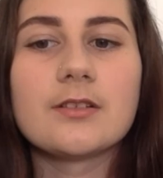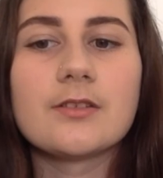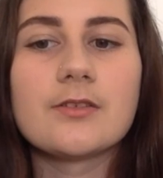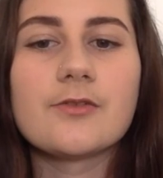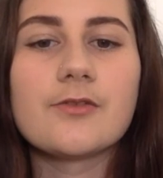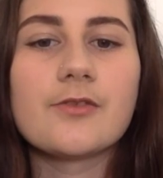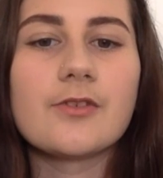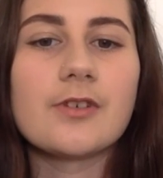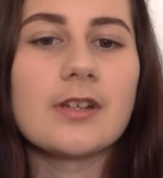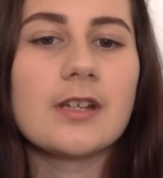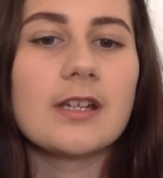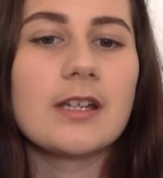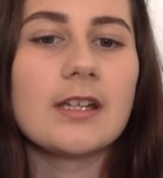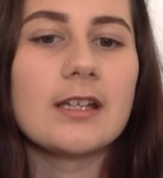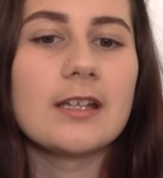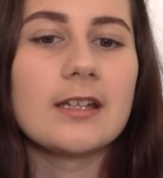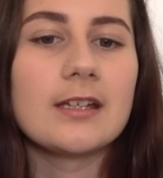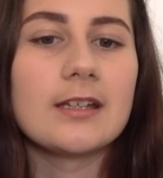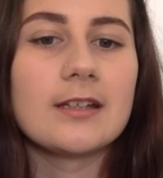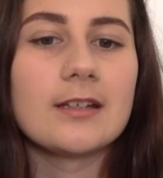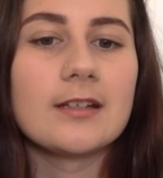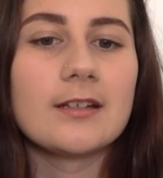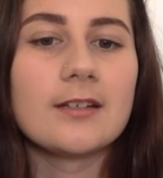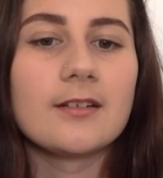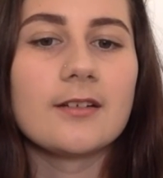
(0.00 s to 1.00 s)

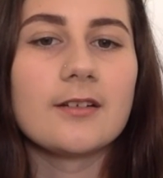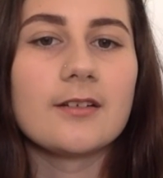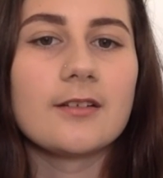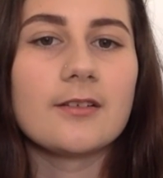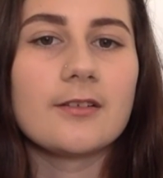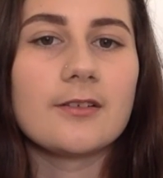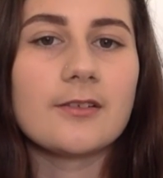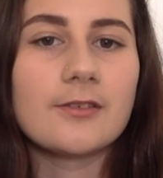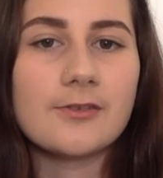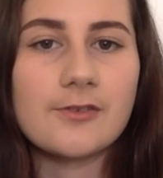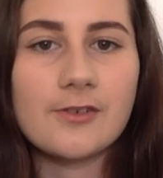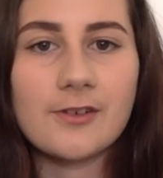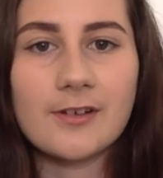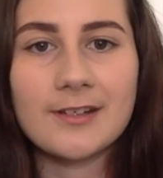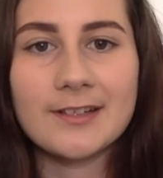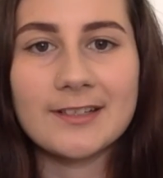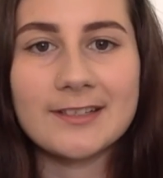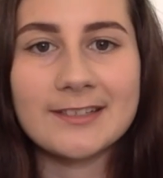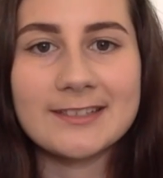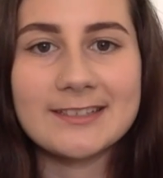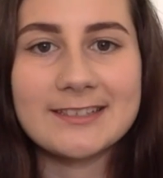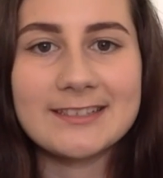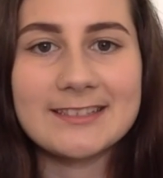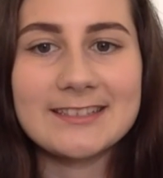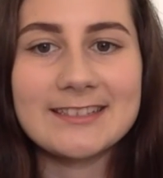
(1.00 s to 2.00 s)
drinking or
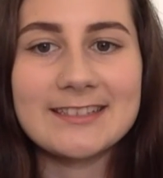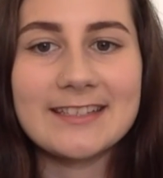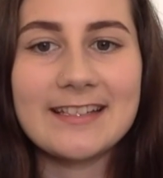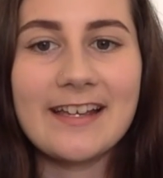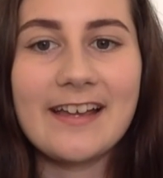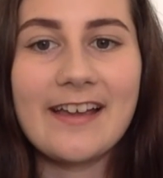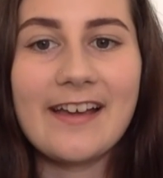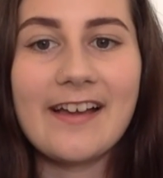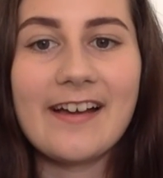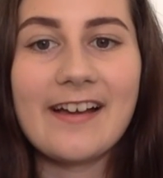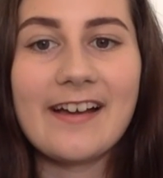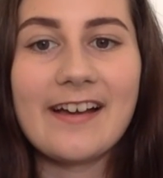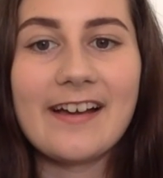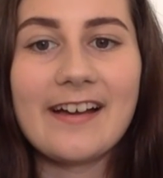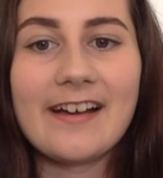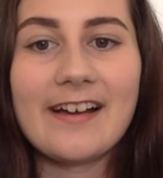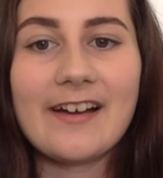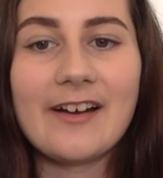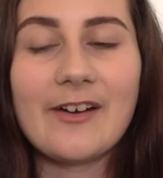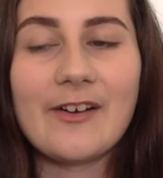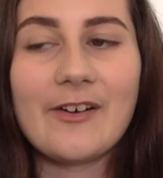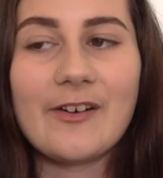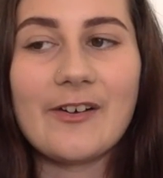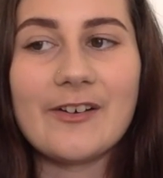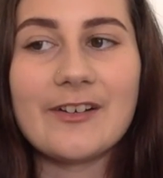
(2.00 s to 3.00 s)
drugs
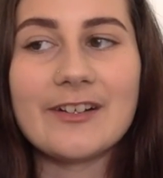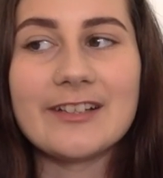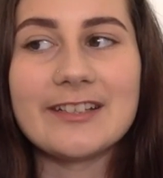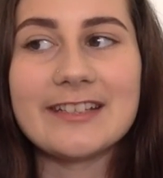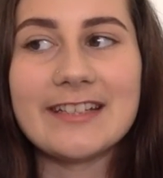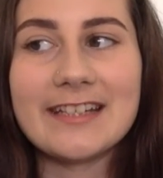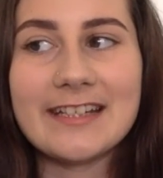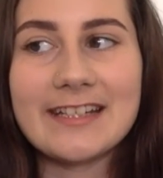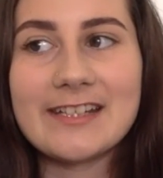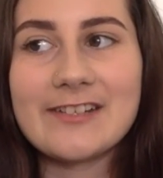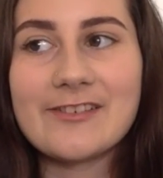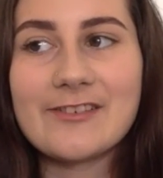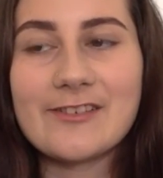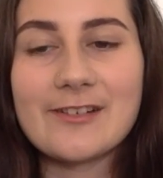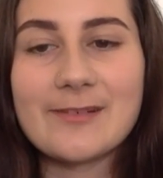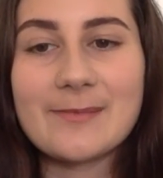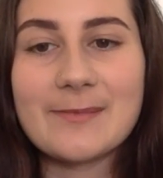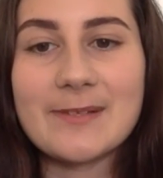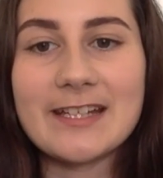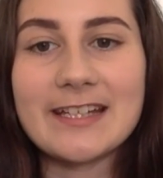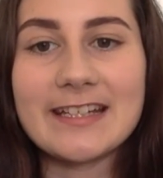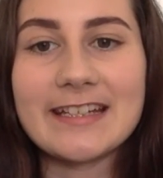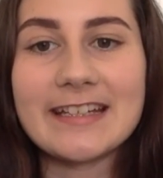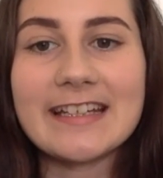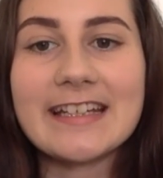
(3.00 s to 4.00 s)
or
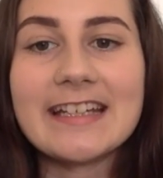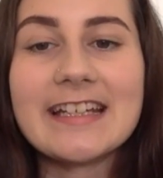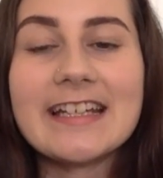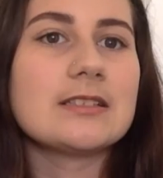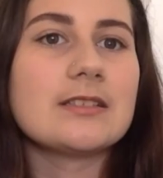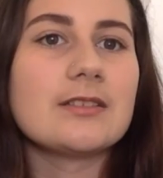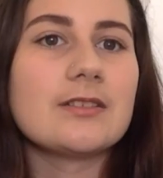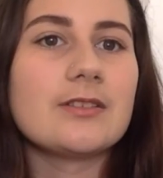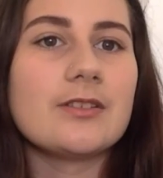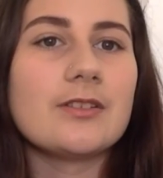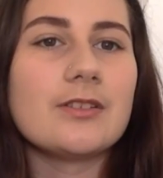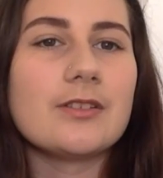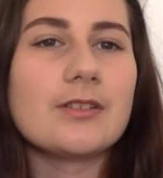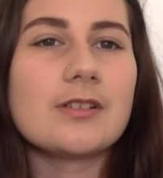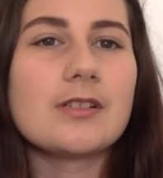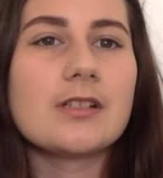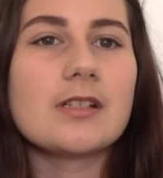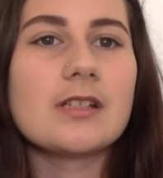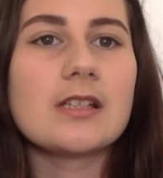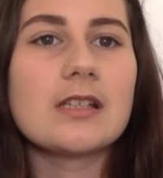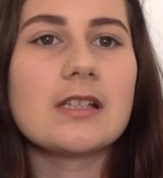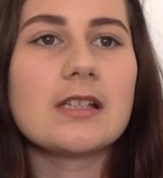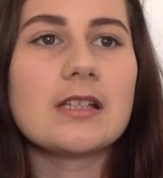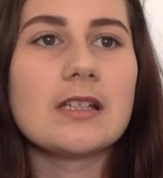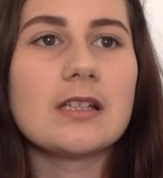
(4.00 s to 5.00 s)
daydreaming. It's
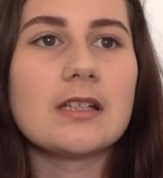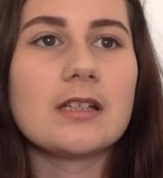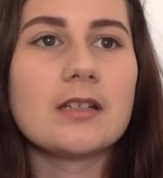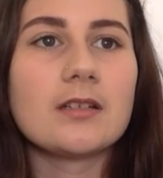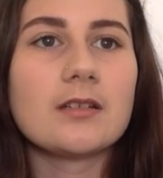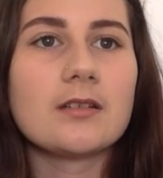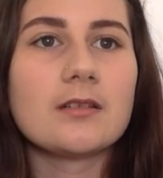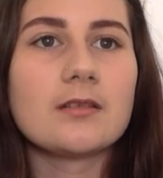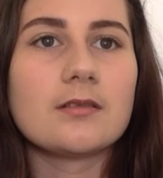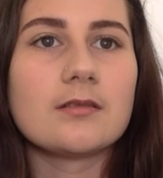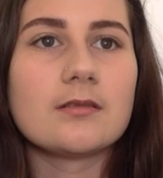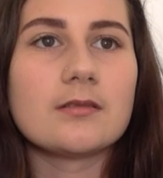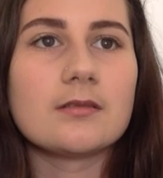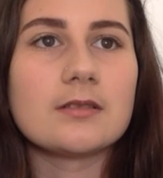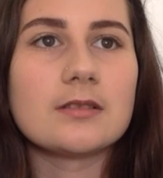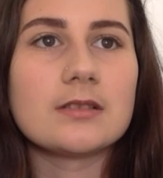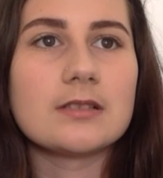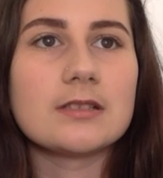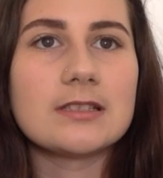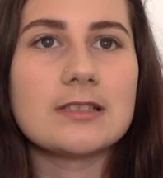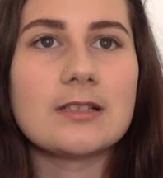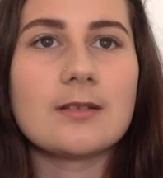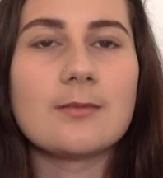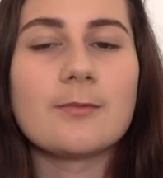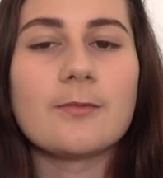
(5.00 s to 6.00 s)
usually
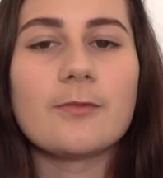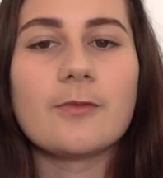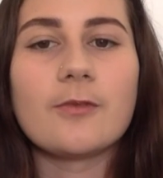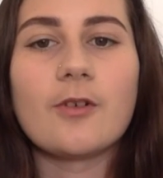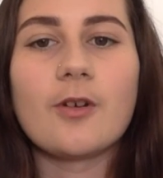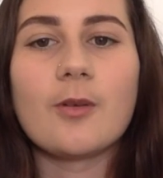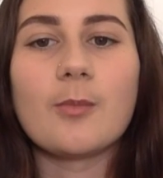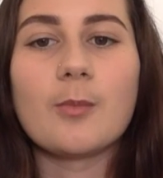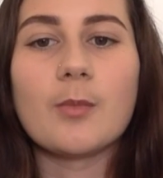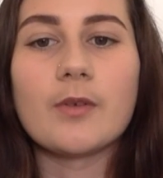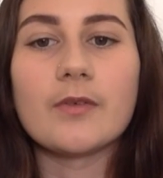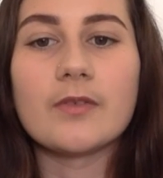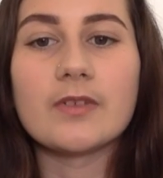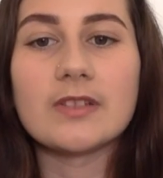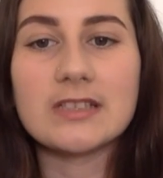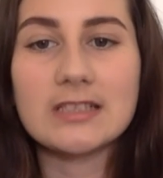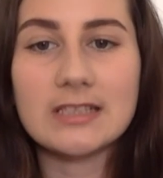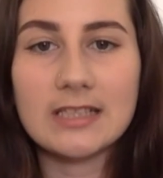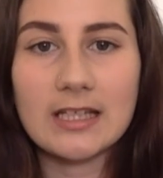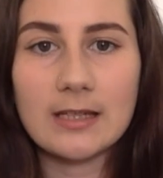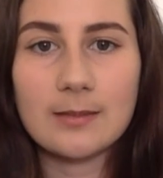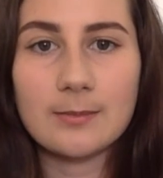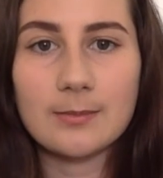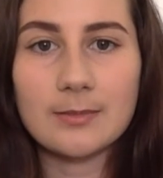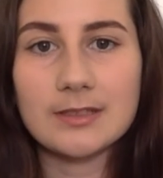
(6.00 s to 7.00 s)
some form of
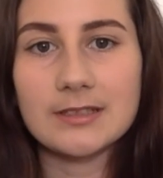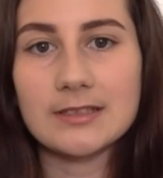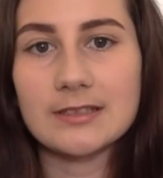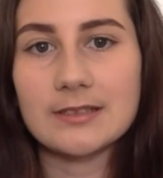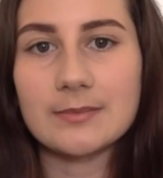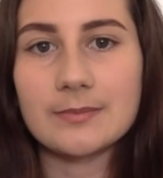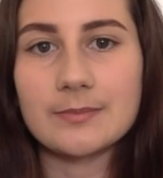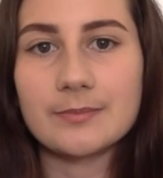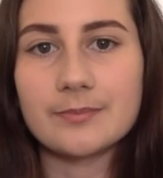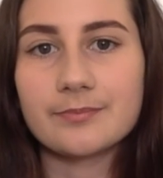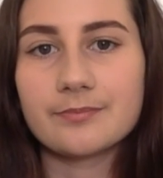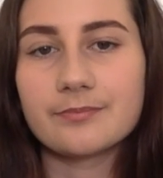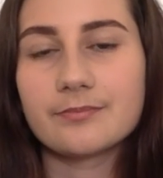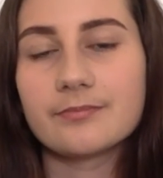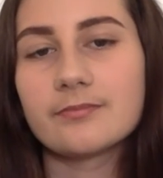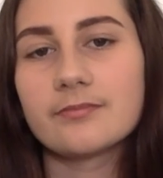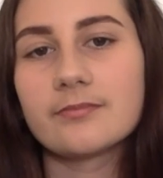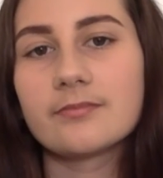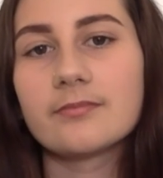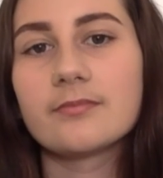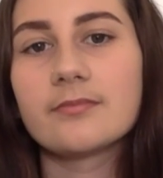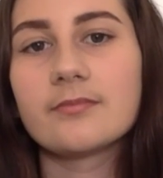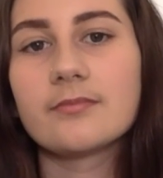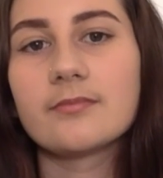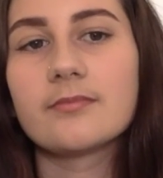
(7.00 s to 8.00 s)
escapism,
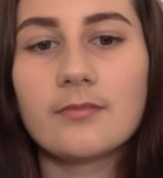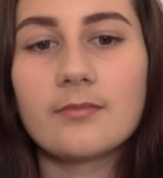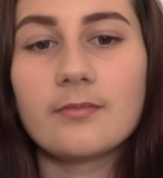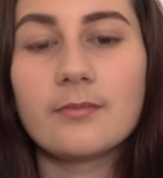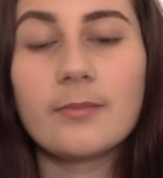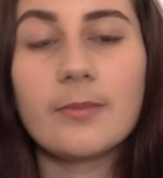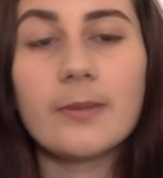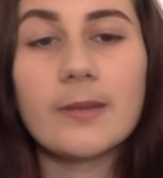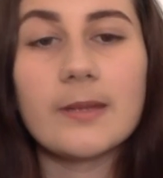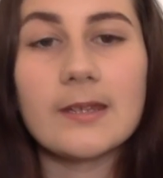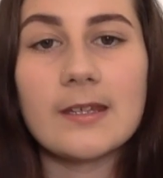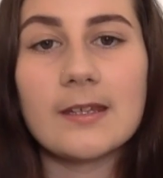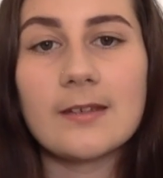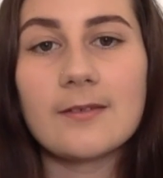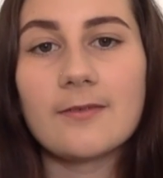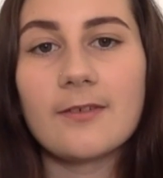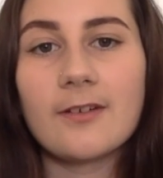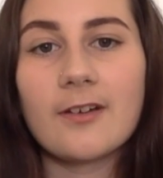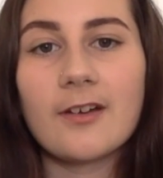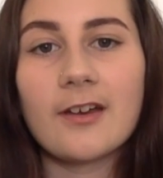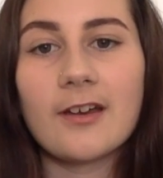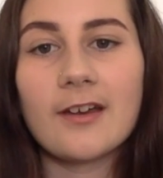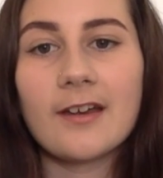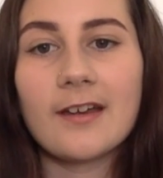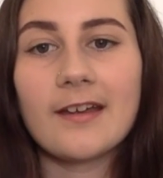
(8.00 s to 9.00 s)
but they're
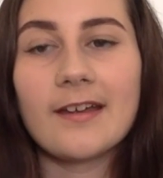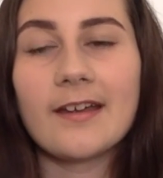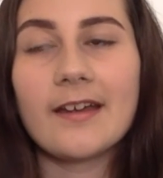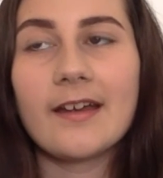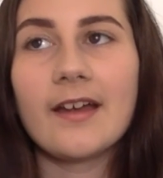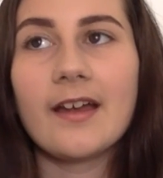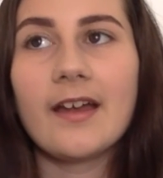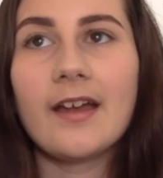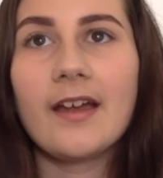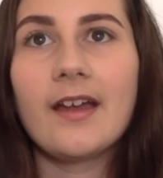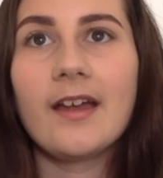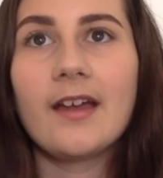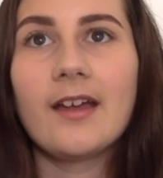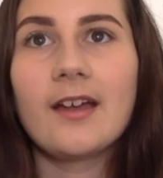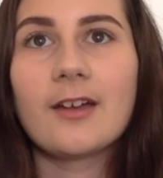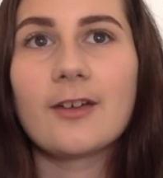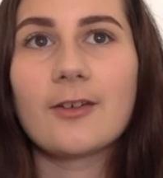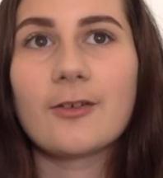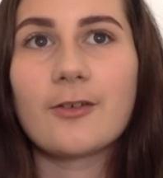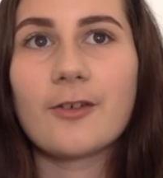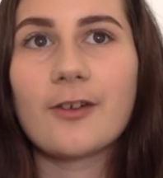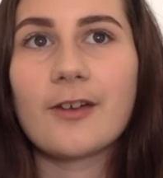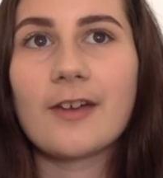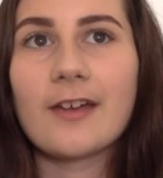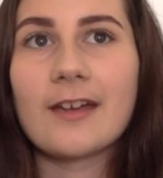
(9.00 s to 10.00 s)
very
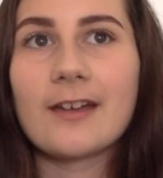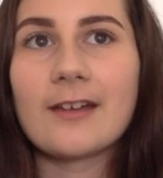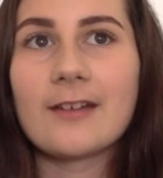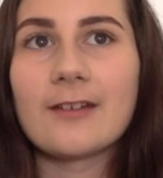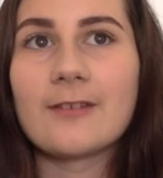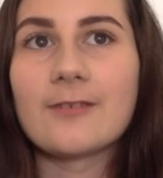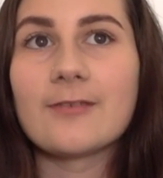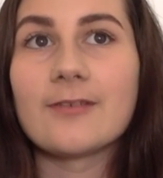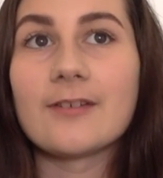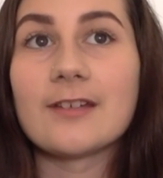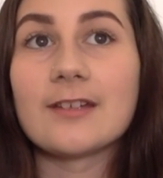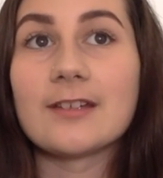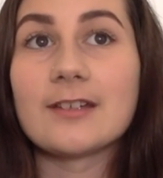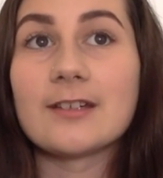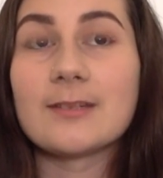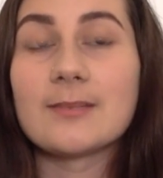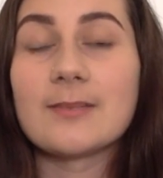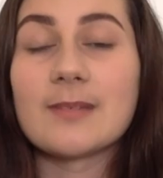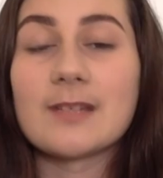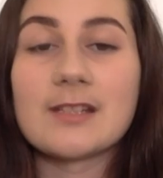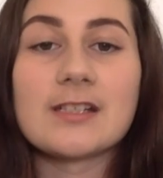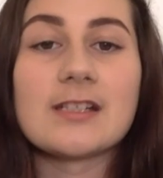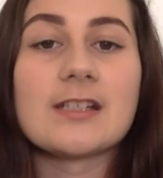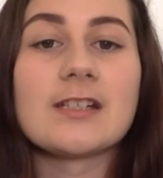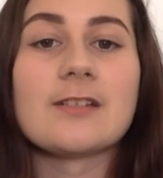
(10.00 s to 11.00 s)
creative and
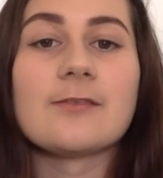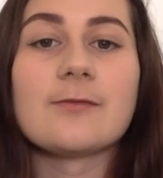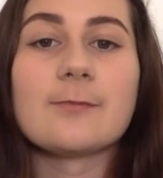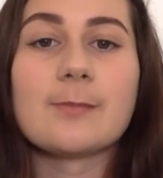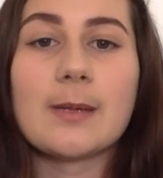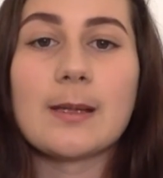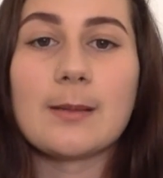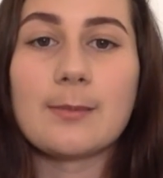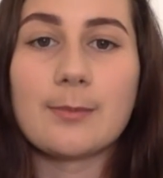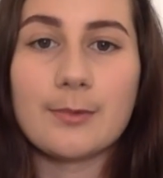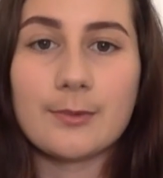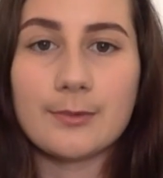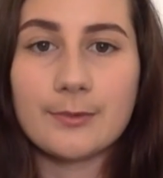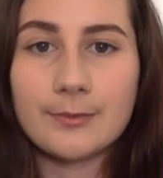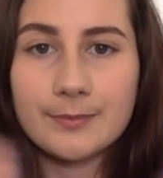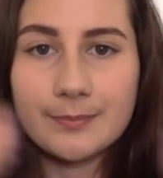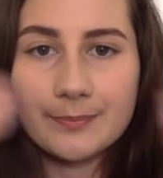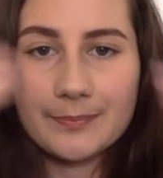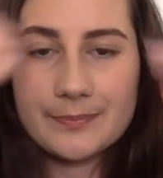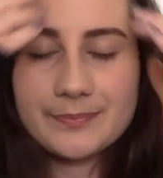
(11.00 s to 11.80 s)
imaginative people.